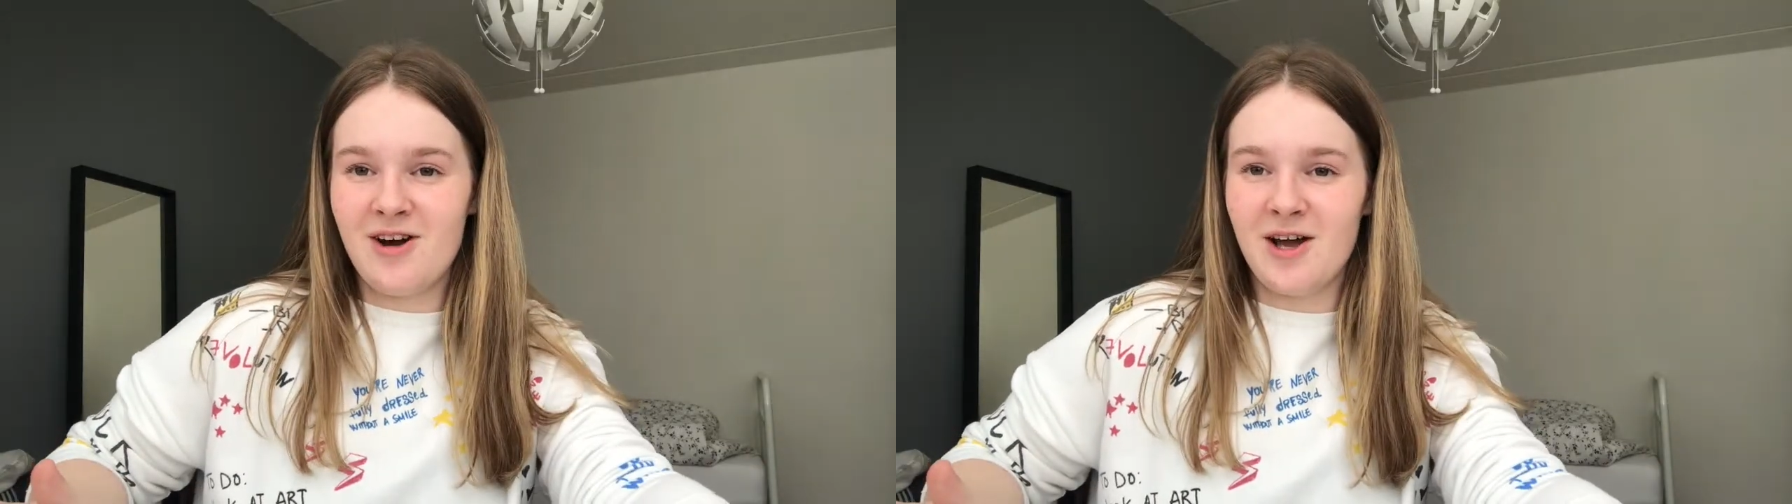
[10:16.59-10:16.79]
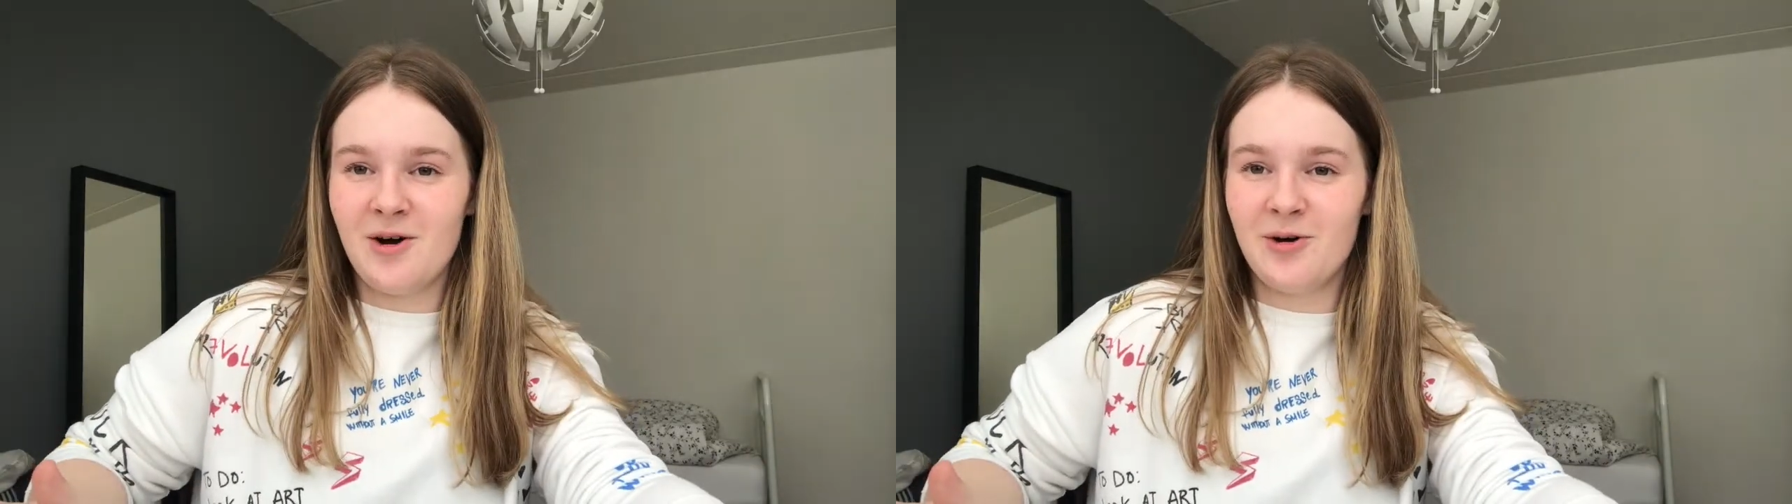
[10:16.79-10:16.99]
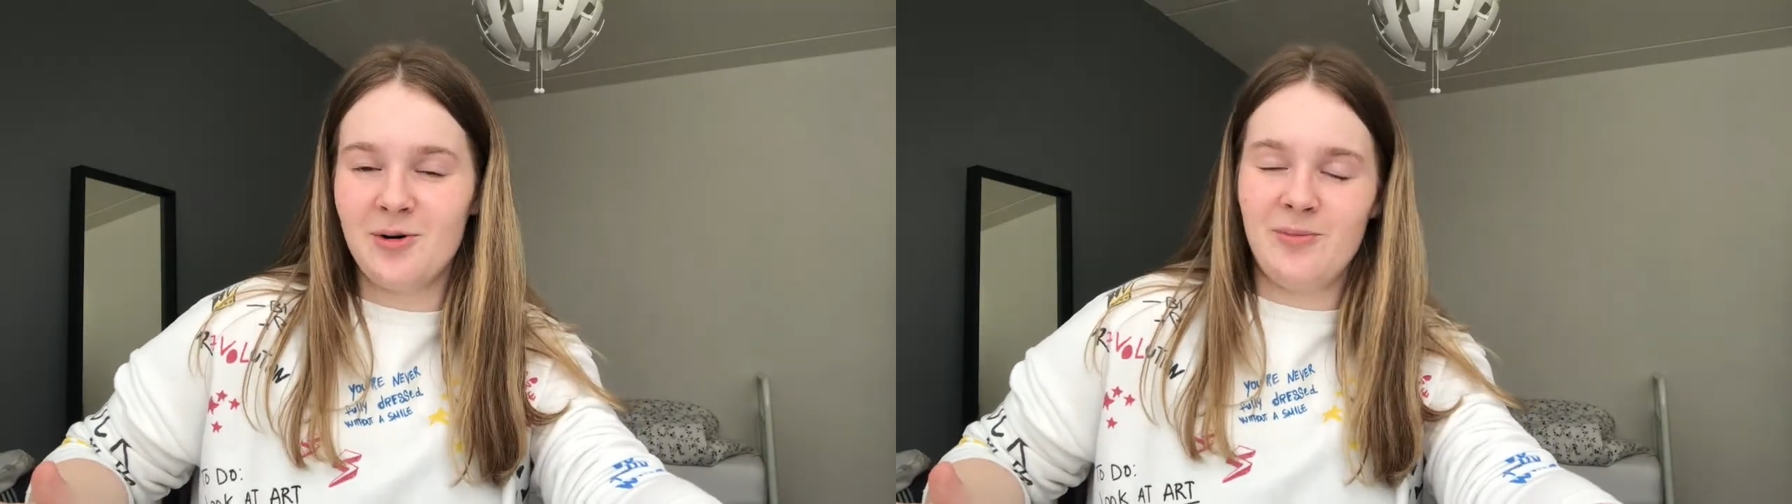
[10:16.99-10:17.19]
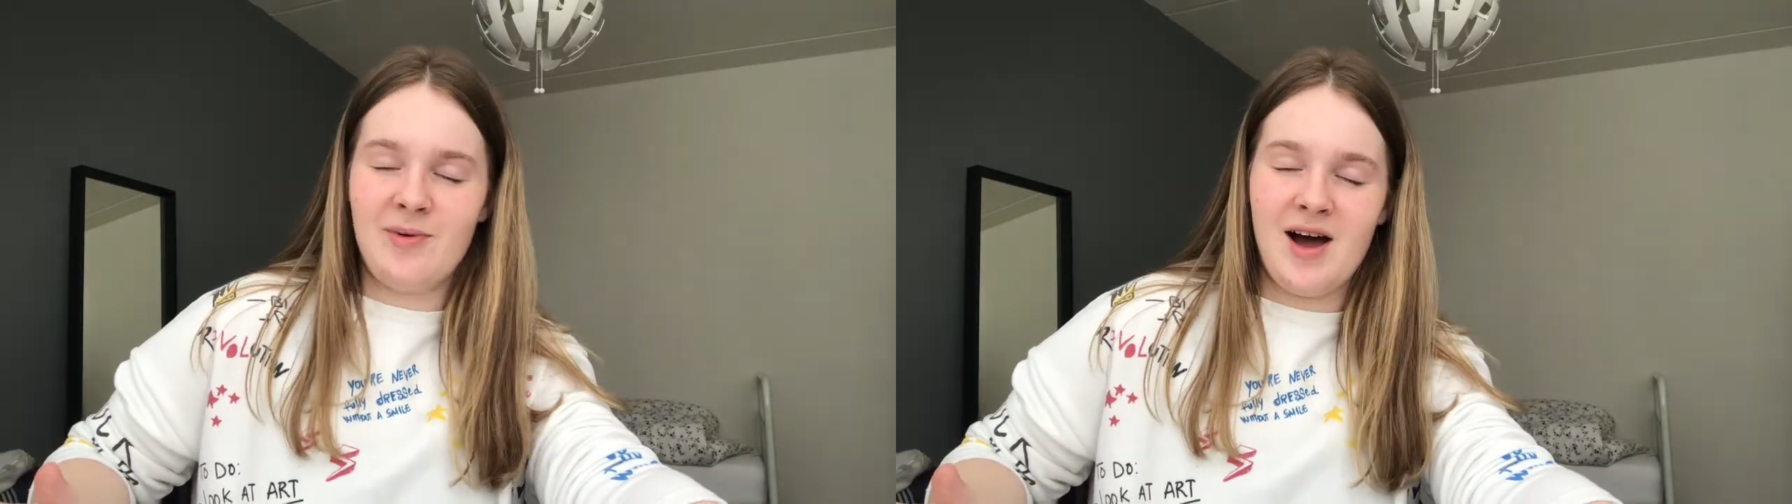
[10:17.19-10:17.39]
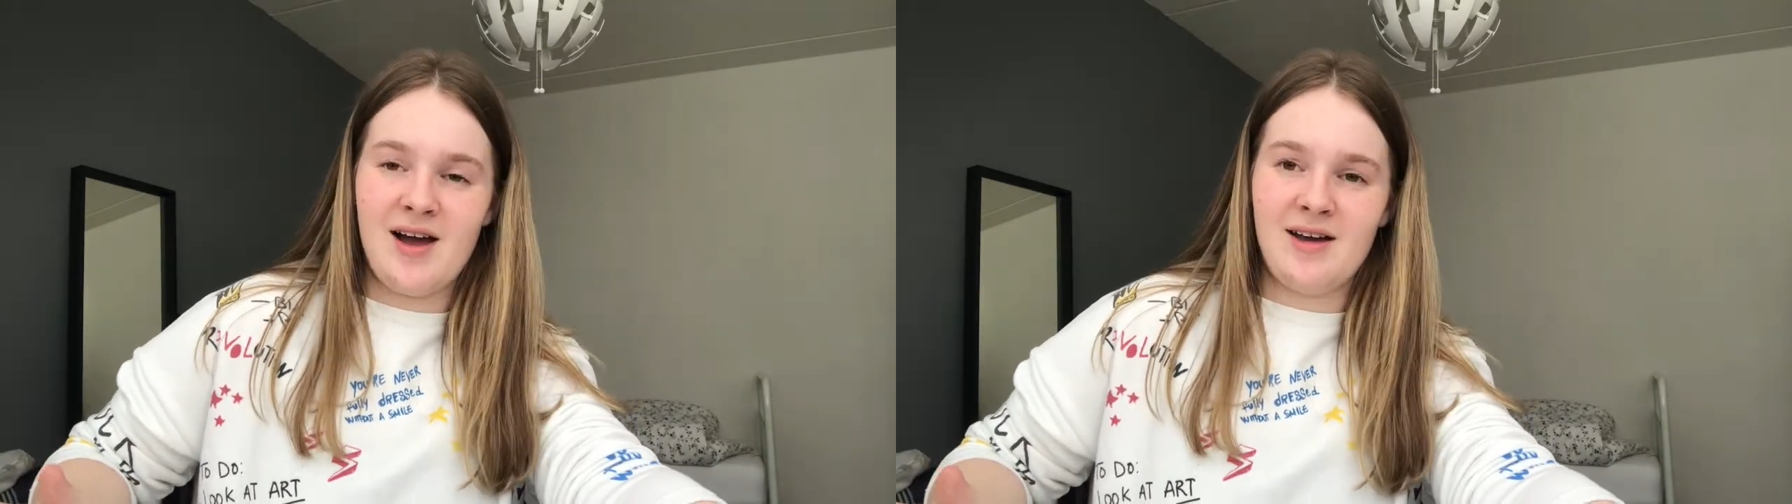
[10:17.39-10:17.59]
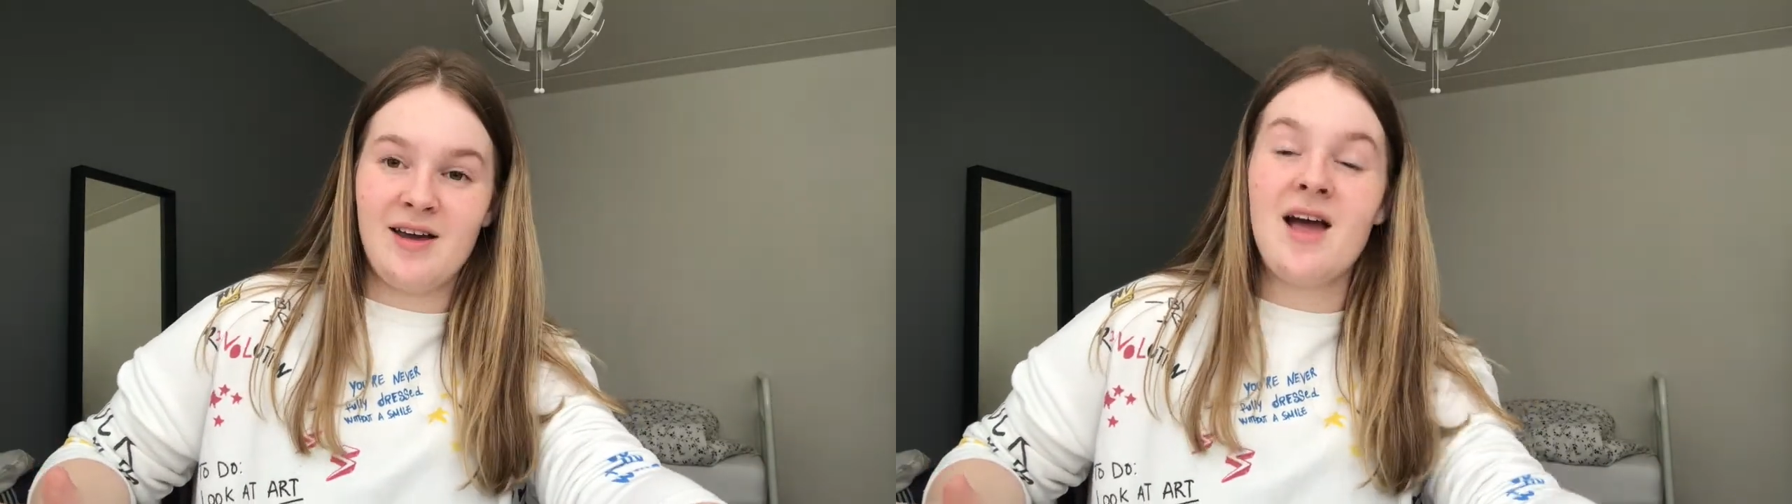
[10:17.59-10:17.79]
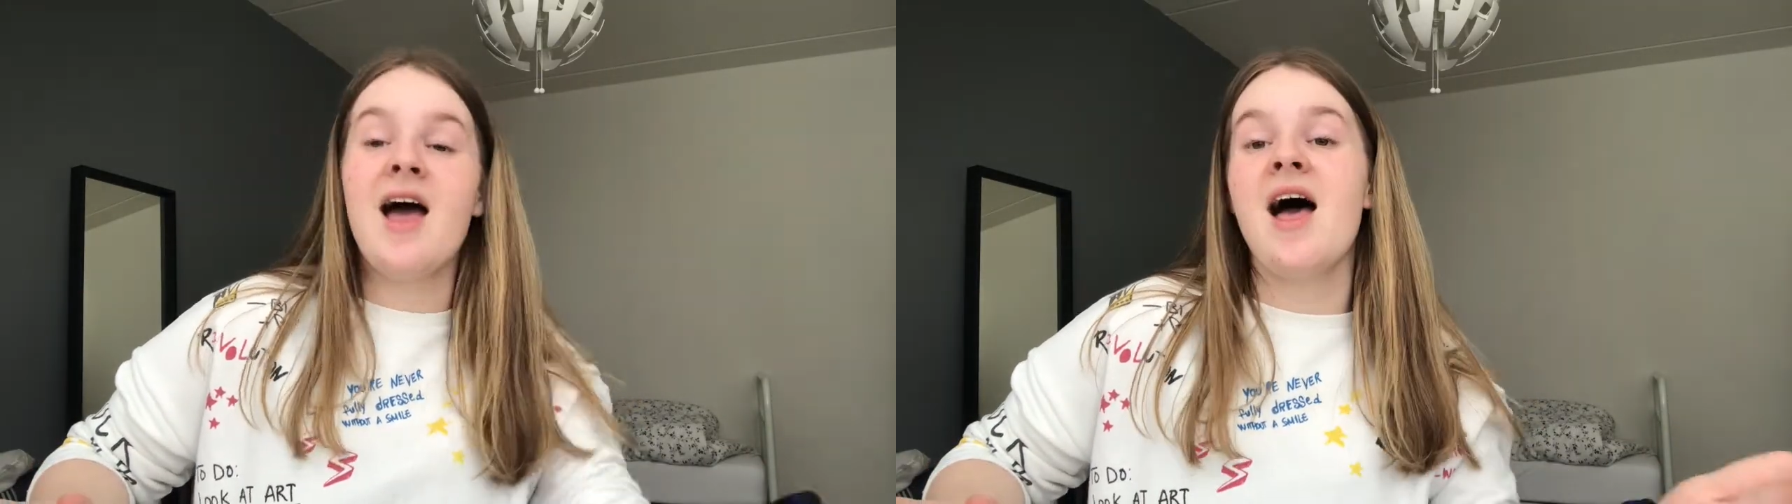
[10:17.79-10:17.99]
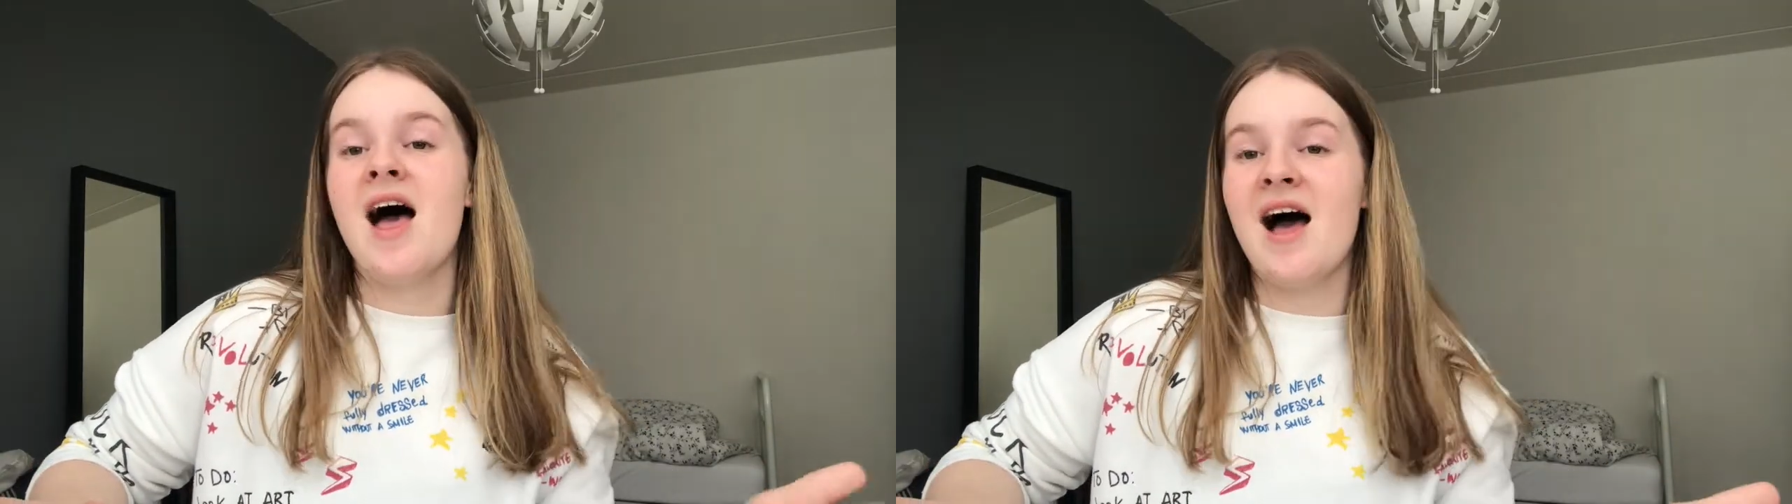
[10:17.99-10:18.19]
I hope I
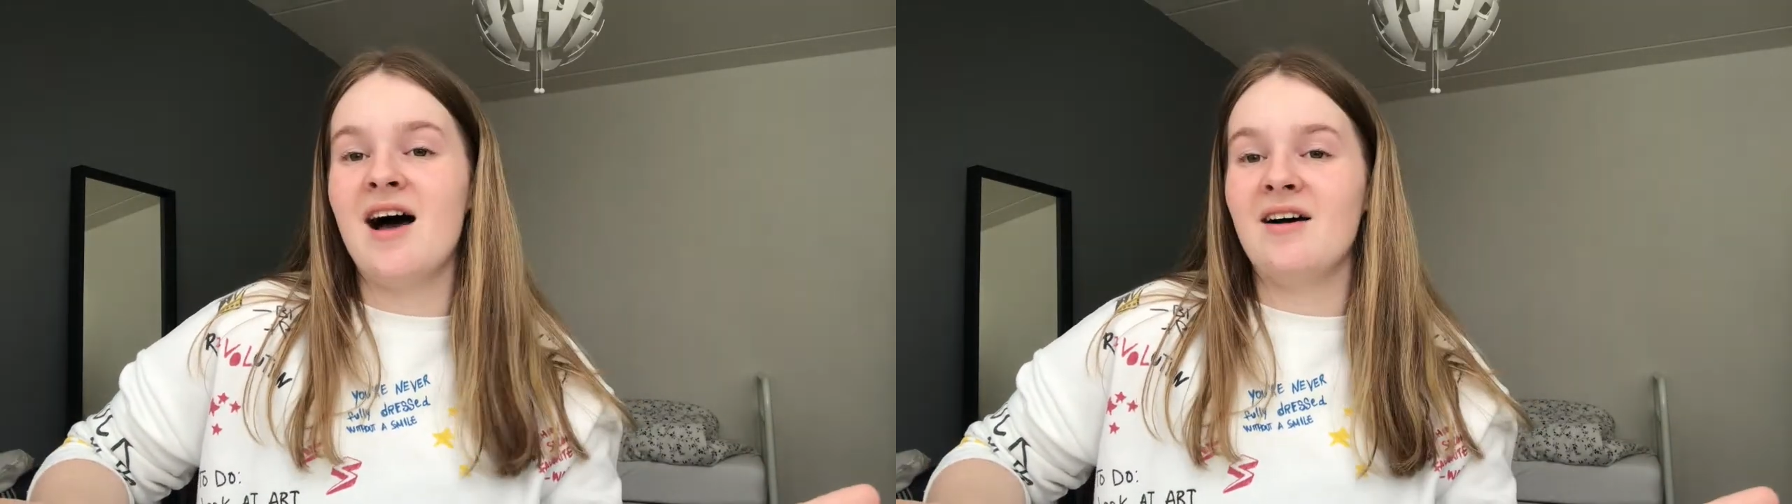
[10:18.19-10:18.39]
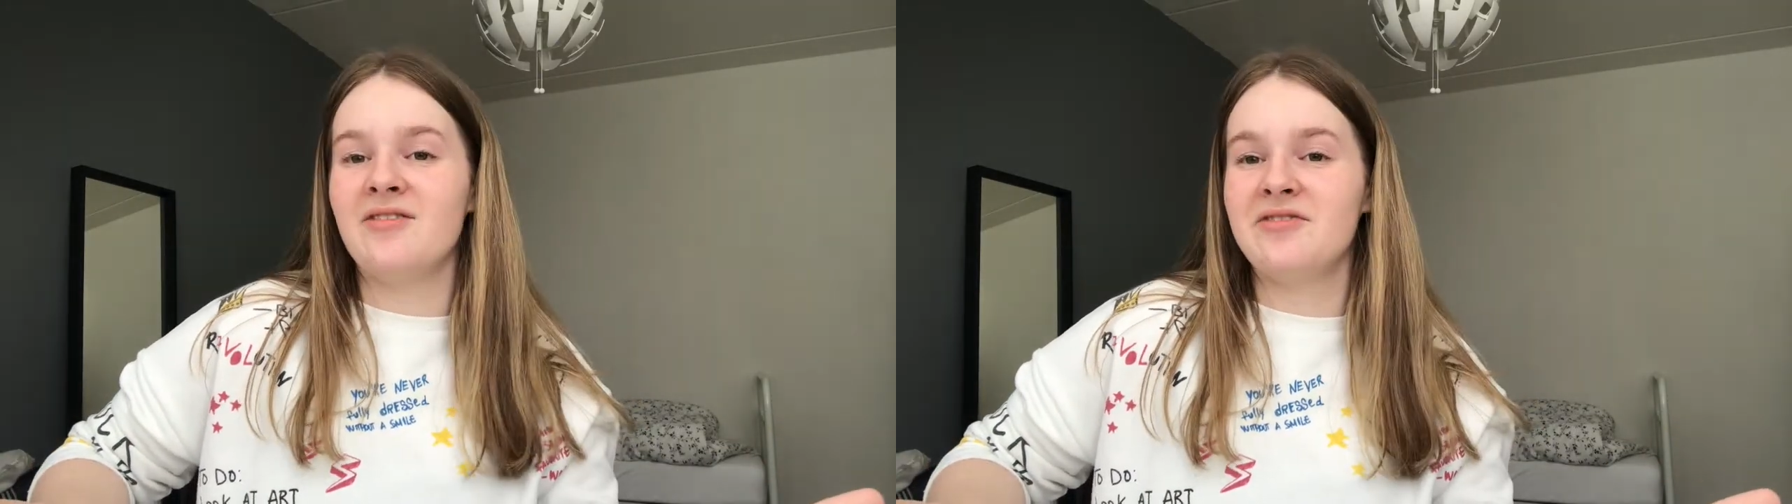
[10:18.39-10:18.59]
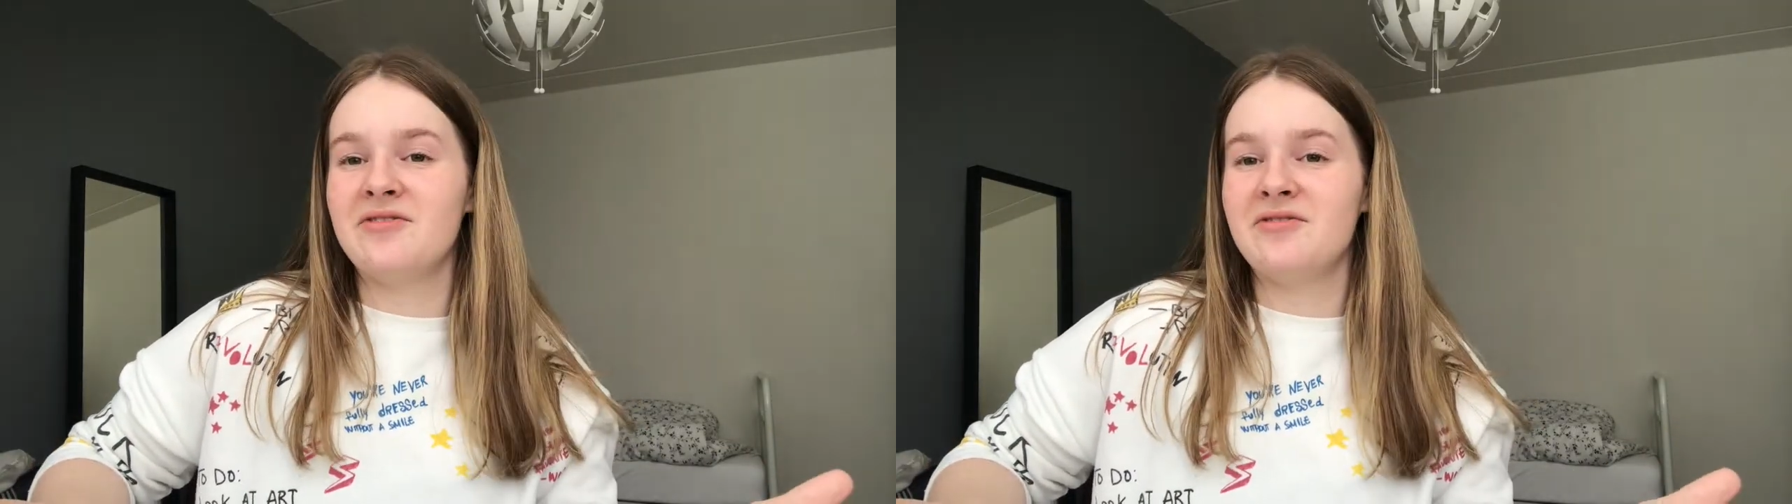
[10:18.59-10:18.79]
have